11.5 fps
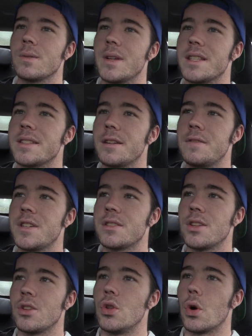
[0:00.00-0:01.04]
instead of
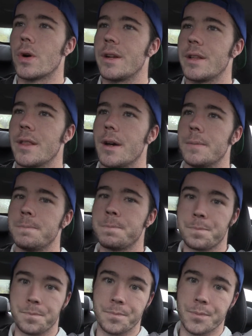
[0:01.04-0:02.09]
just ignoring them,
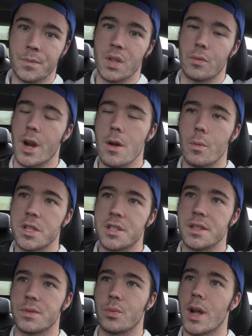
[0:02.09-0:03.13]
right, which
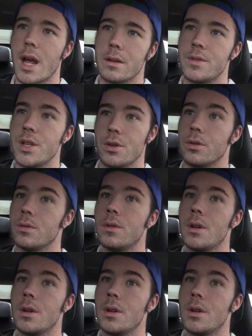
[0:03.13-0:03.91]
is what I do,